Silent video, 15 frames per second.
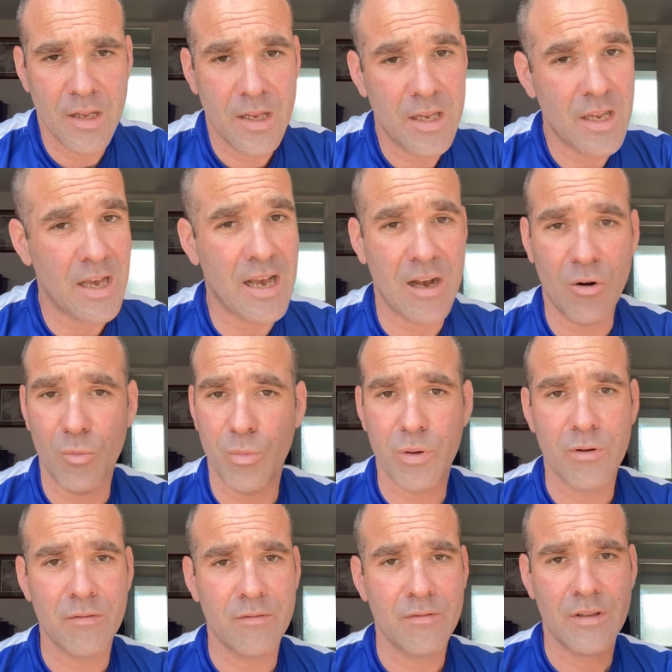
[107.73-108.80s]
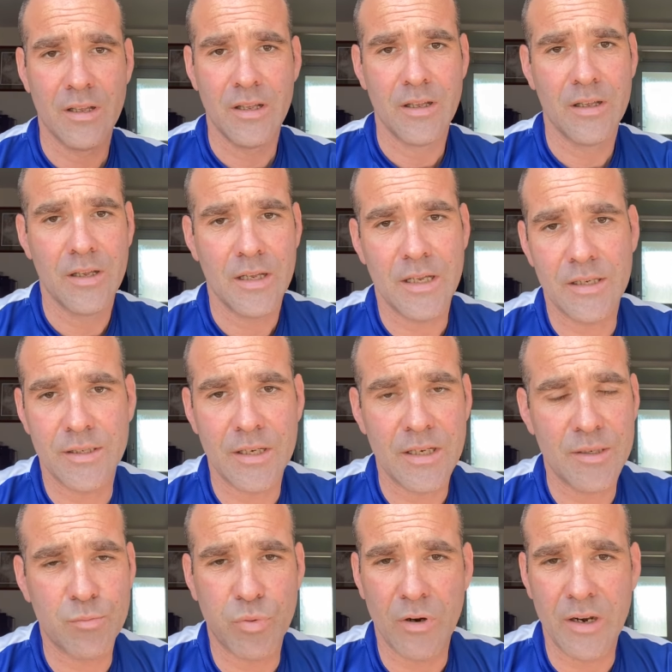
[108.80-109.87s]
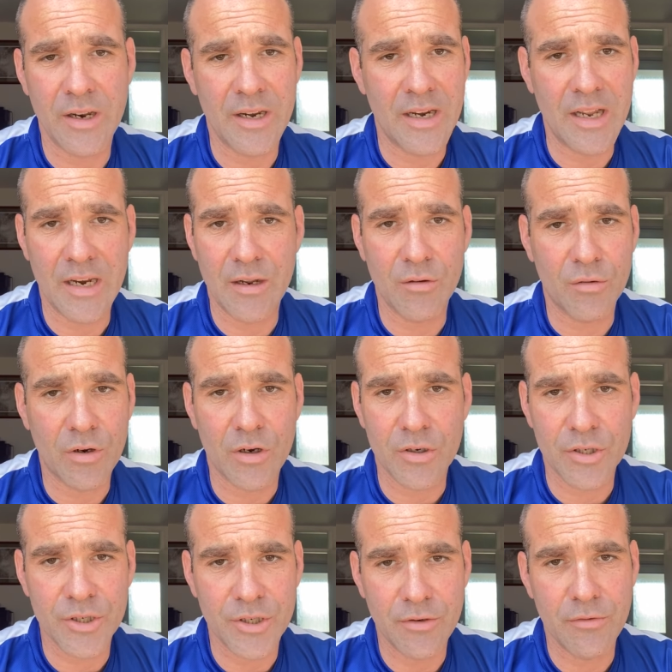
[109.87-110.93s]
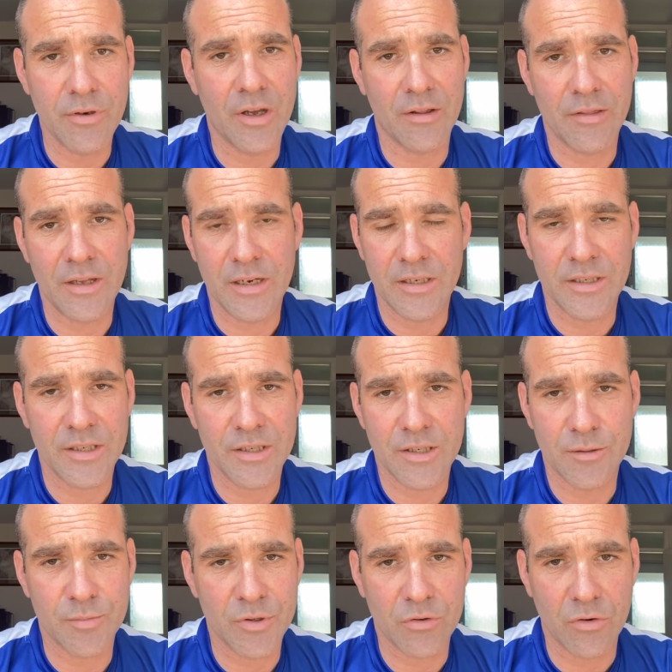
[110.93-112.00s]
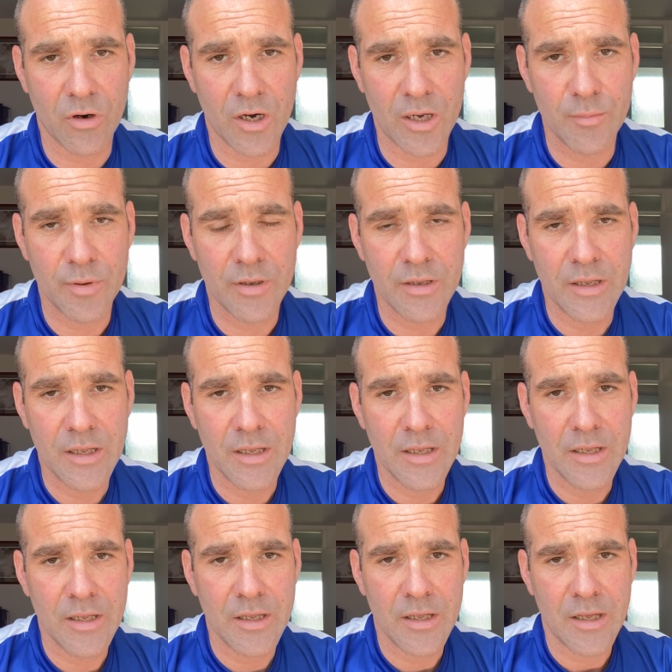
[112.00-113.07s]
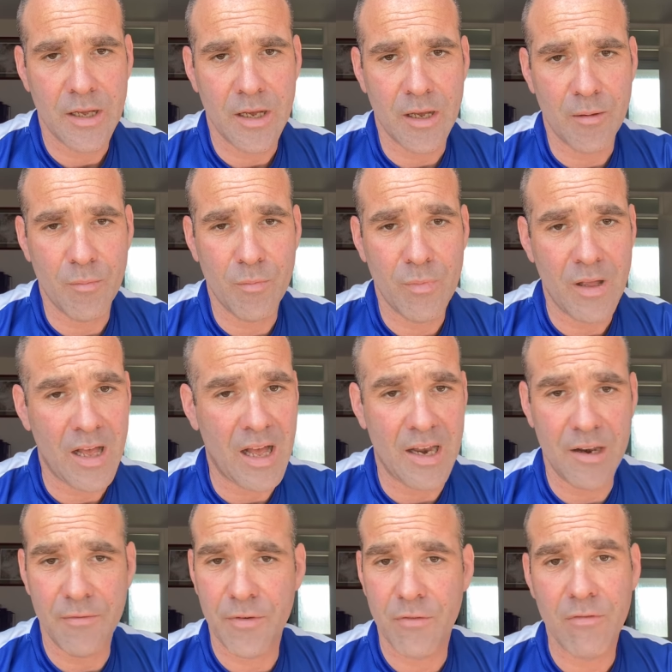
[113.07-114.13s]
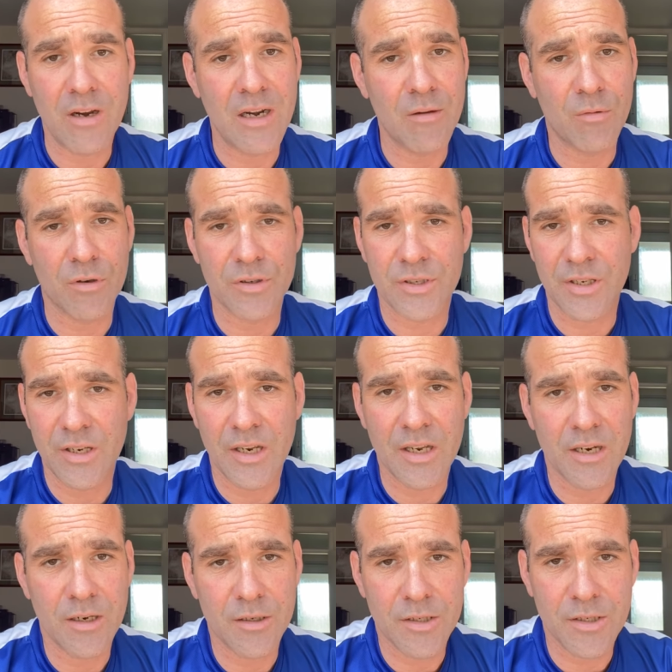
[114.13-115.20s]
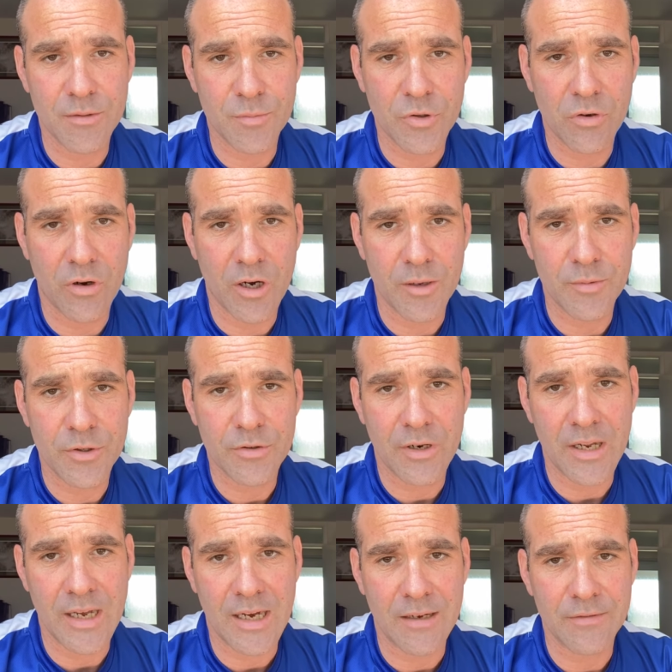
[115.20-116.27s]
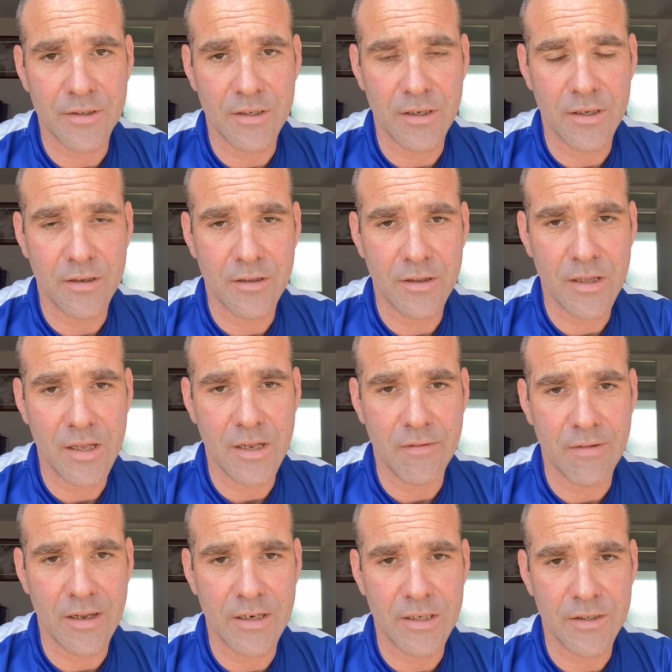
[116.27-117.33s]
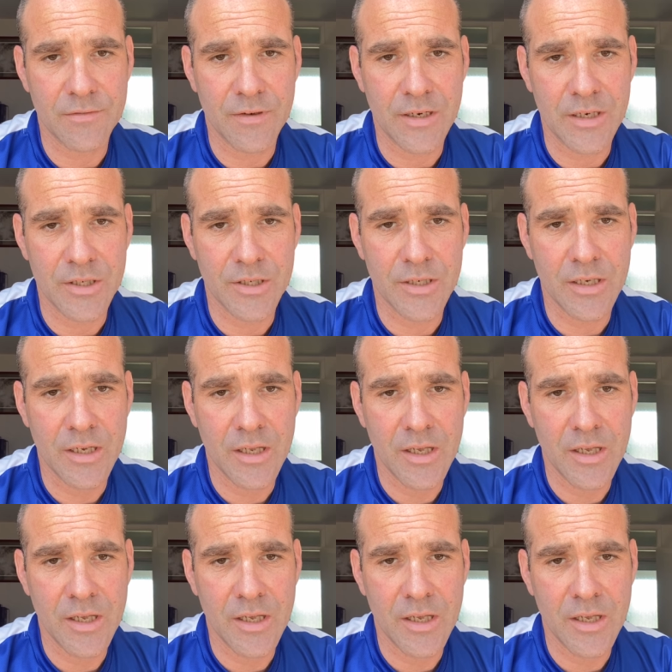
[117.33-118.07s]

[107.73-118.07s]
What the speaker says: Your help is brilliant, and it will cost you nothing to subscribe. And if you really want to, you can unsubscribe straight after the event is finished.